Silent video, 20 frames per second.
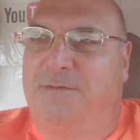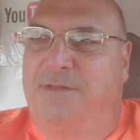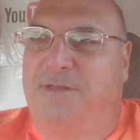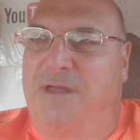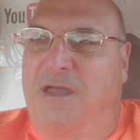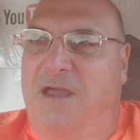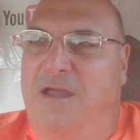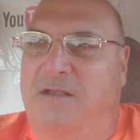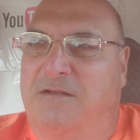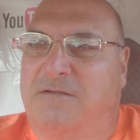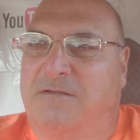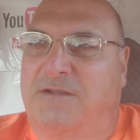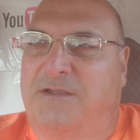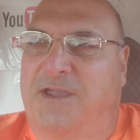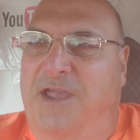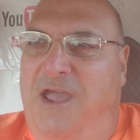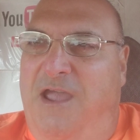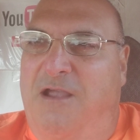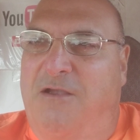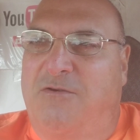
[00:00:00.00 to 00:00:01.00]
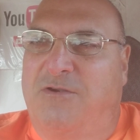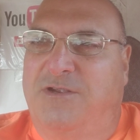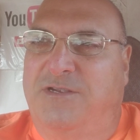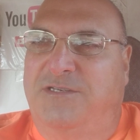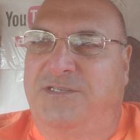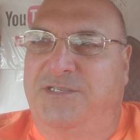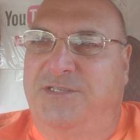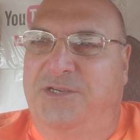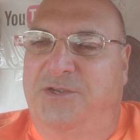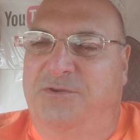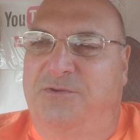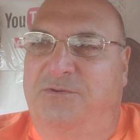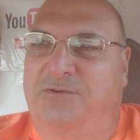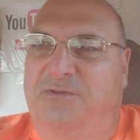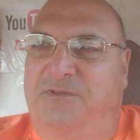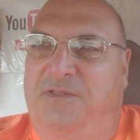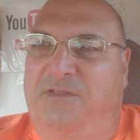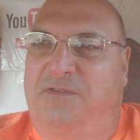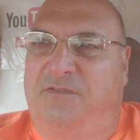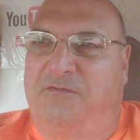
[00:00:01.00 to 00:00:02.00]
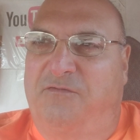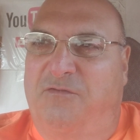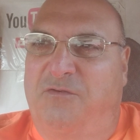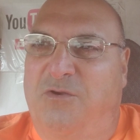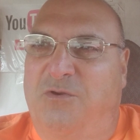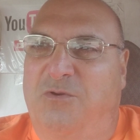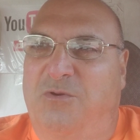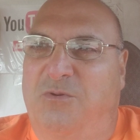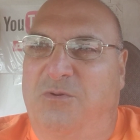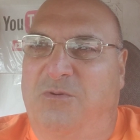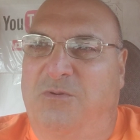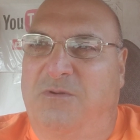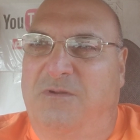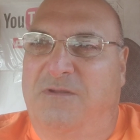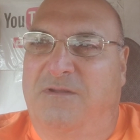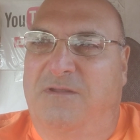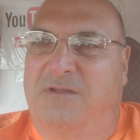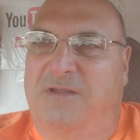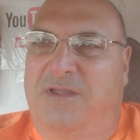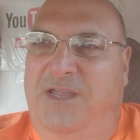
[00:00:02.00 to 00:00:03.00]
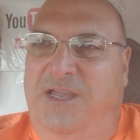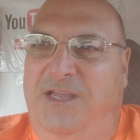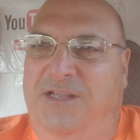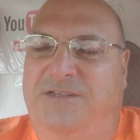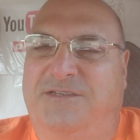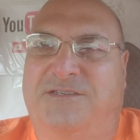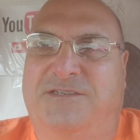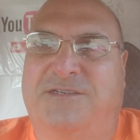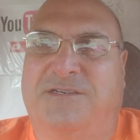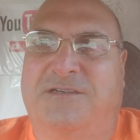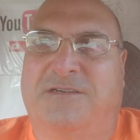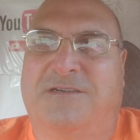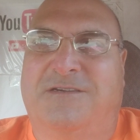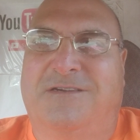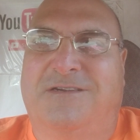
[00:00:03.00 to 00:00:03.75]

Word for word: that carries you through each